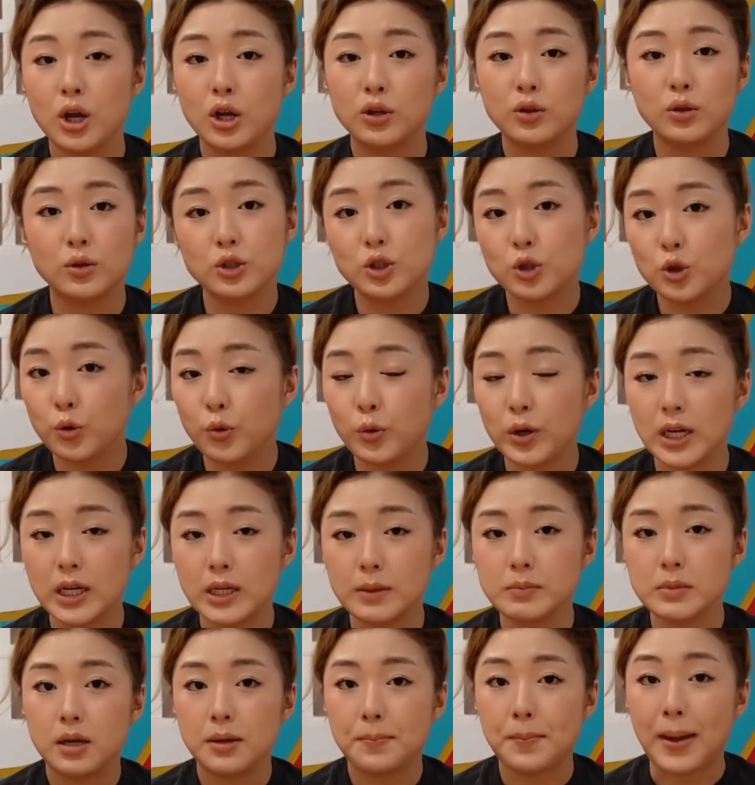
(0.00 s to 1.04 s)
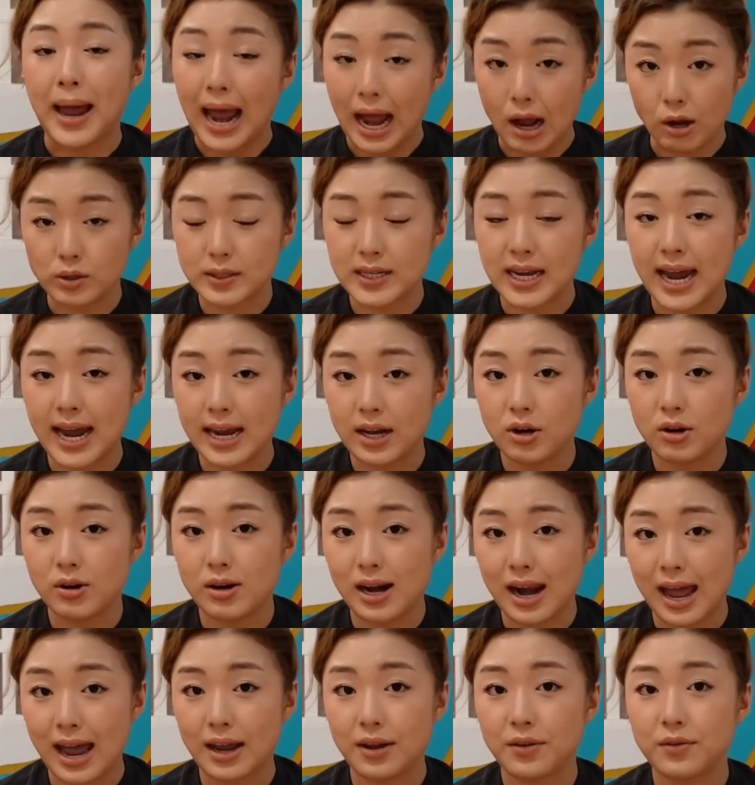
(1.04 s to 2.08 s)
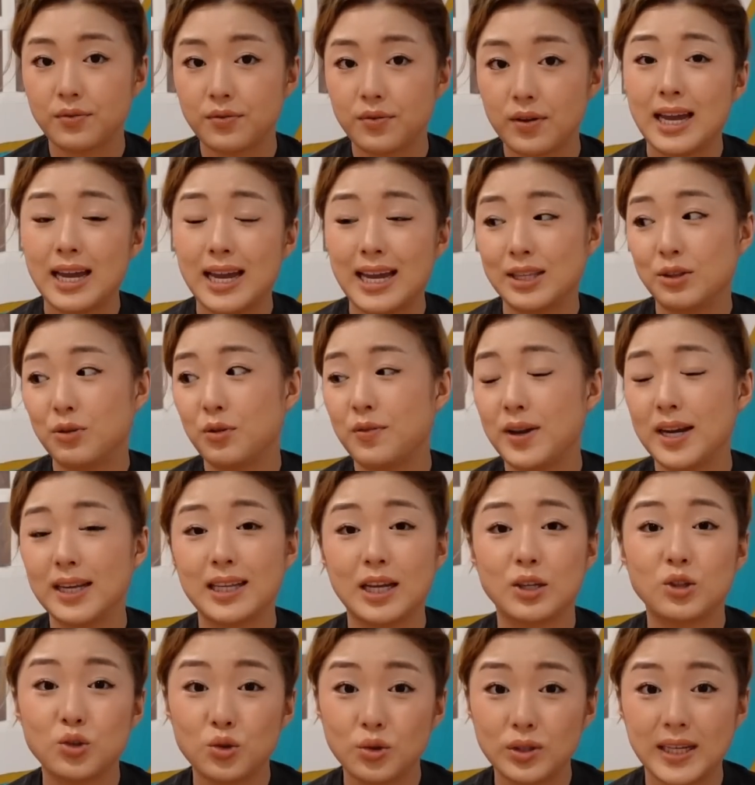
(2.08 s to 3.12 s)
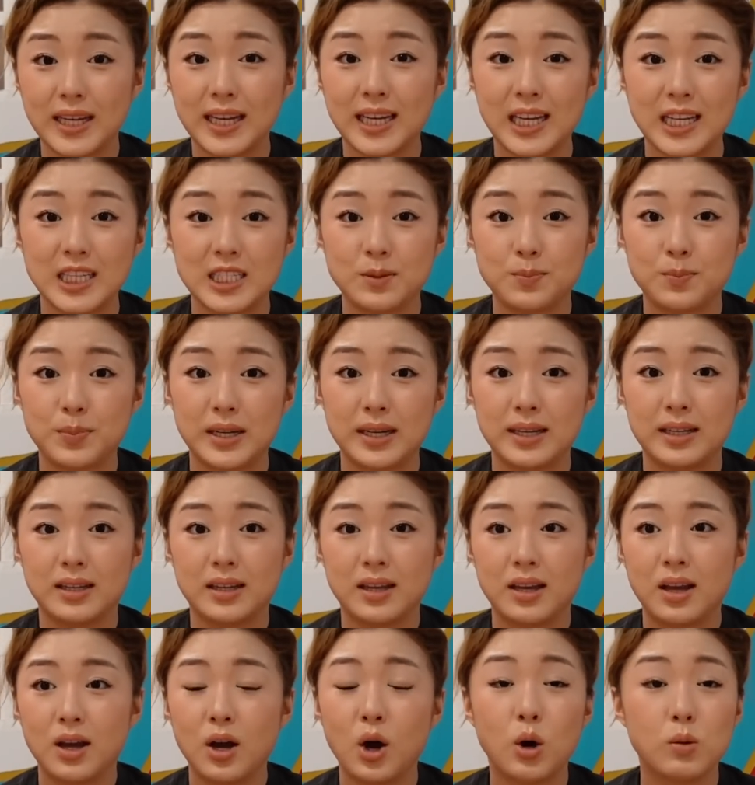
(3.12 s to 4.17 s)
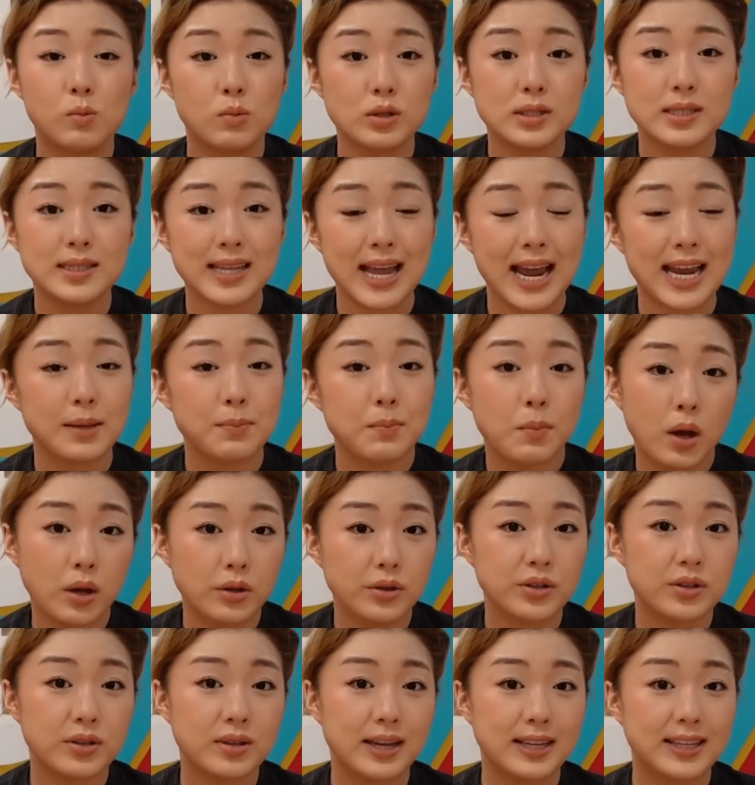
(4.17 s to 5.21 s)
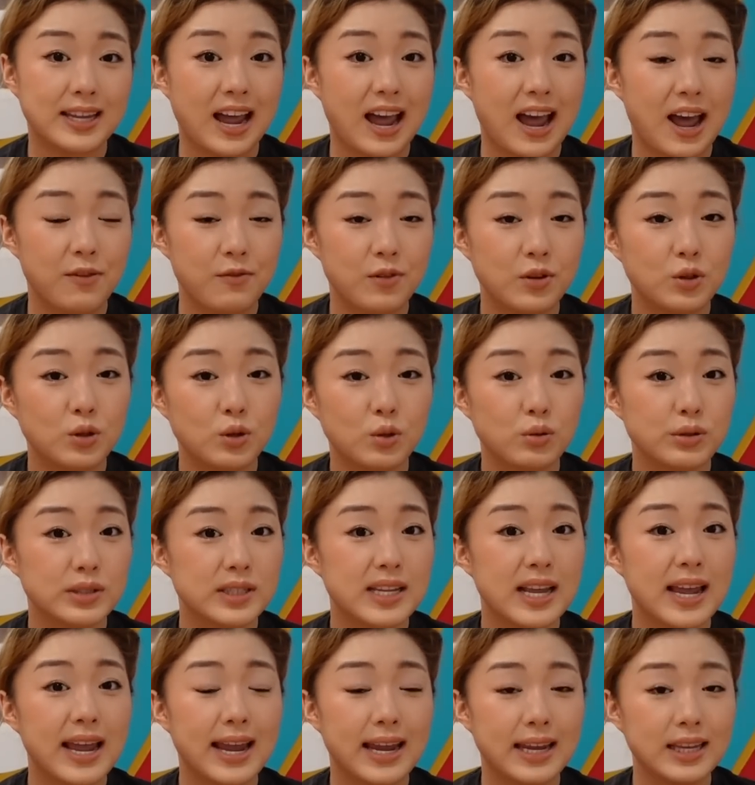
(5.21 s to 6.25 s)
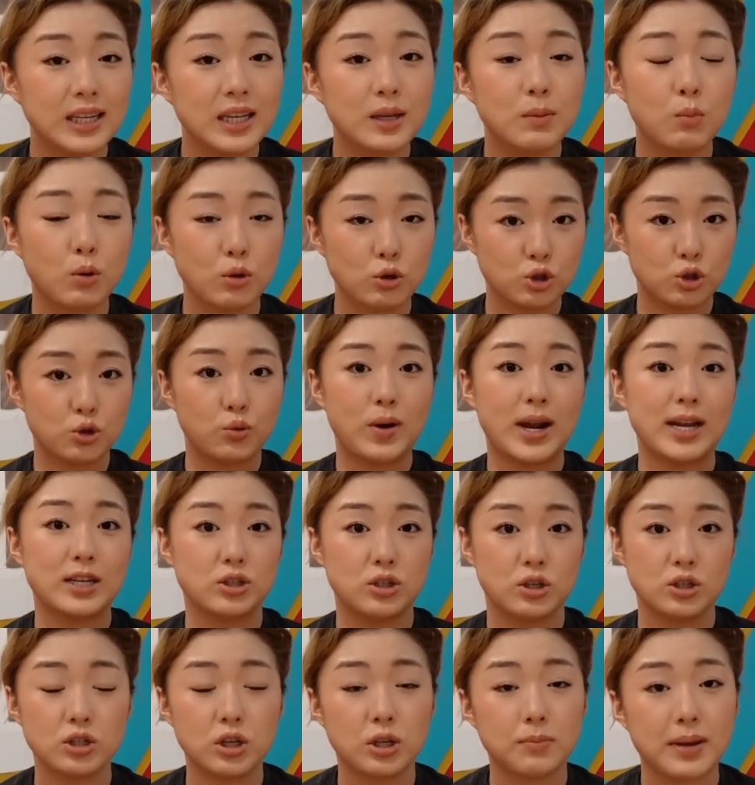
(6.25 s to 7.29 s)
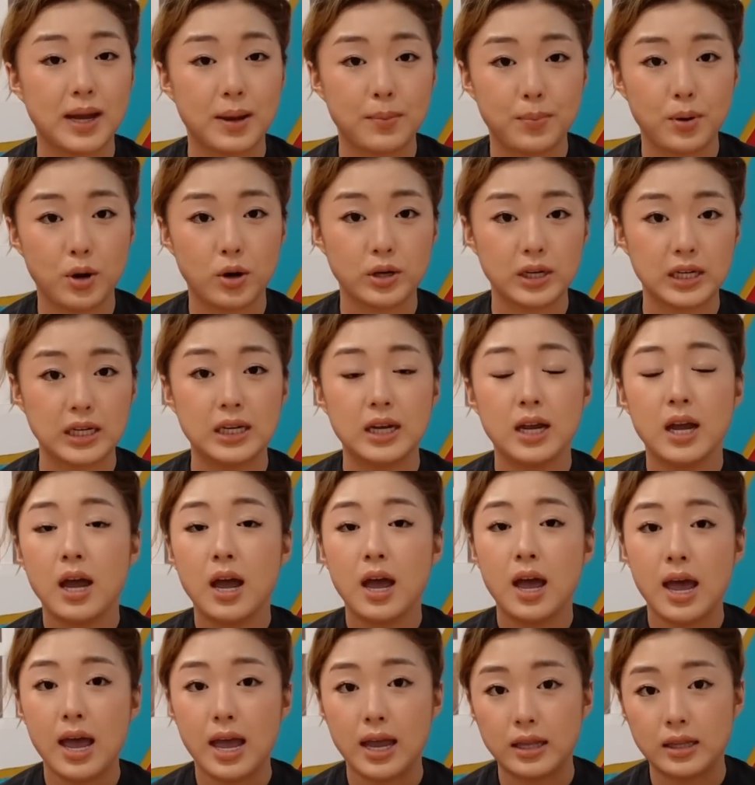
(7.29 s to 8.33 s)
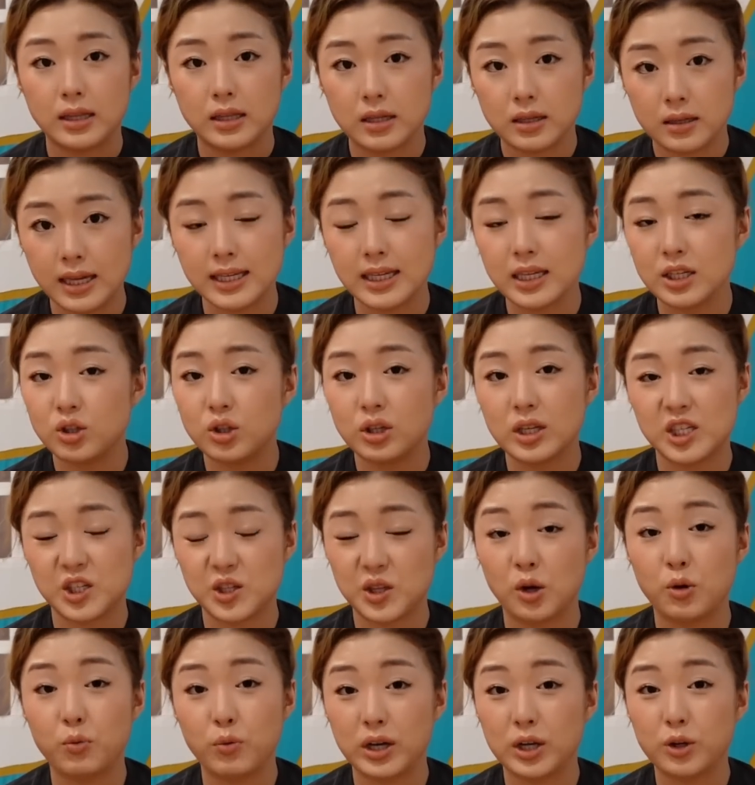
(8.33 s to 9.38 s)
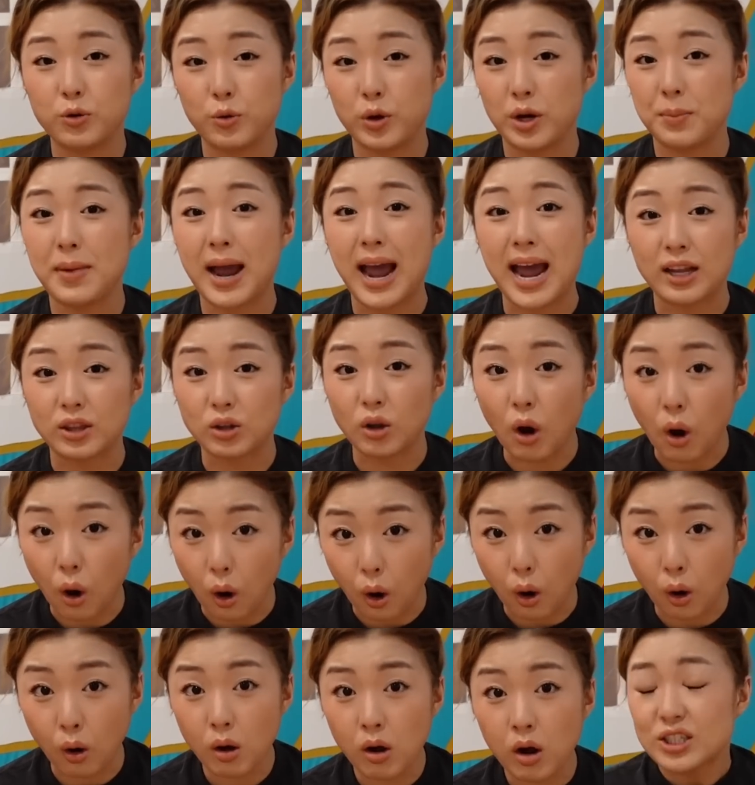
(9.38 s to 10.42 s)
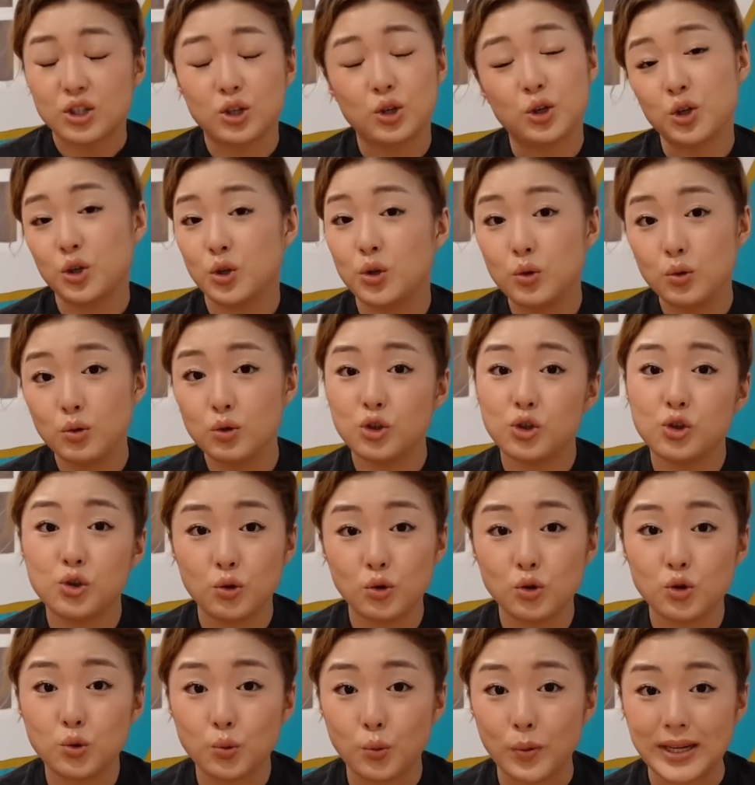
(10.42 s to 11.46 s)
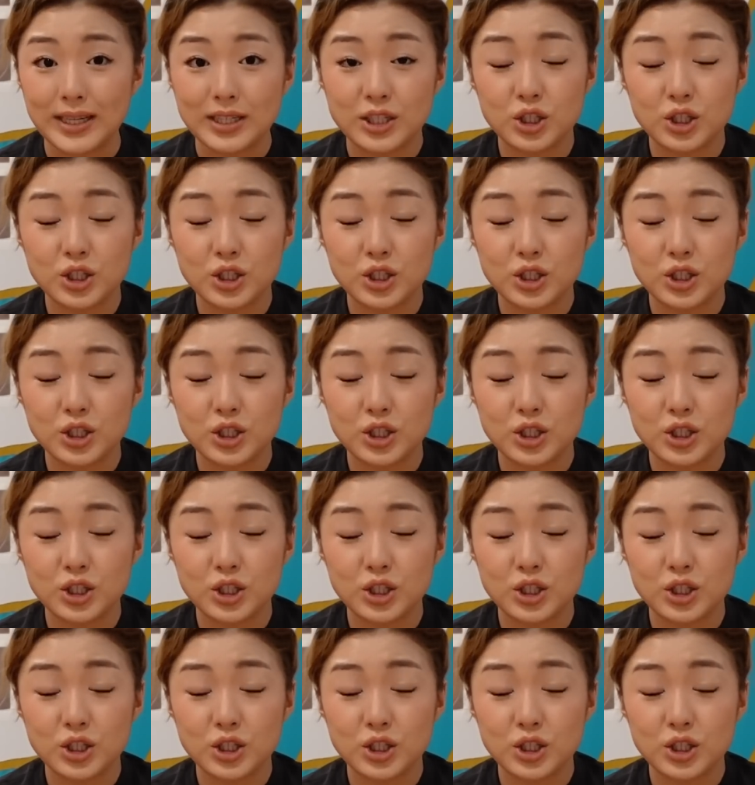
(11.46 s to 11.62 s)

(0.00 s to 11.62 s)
those creams my entire life, and the fact that today it's been almost 9 months that I haven't used any moisturizers on my body and any steroid cream at all, it's a huge win.